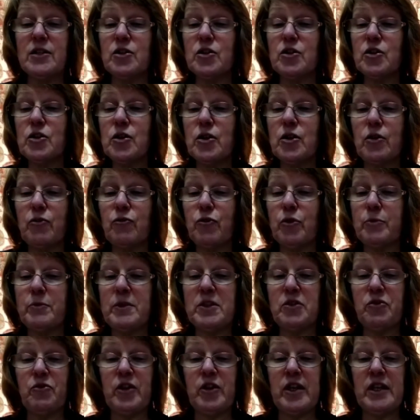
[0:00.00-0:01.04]
and turn from
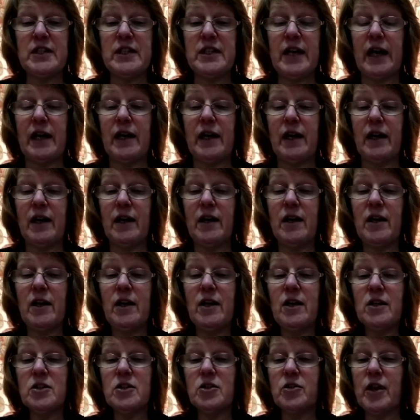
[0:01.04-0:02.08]
his fierce anger
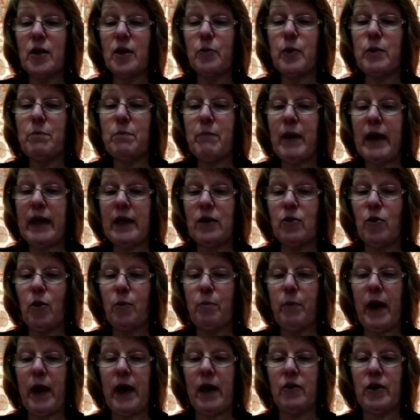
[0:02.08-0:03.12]
so that we may
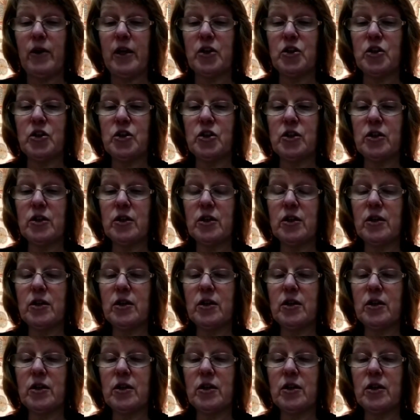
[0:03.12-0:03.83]
not perish.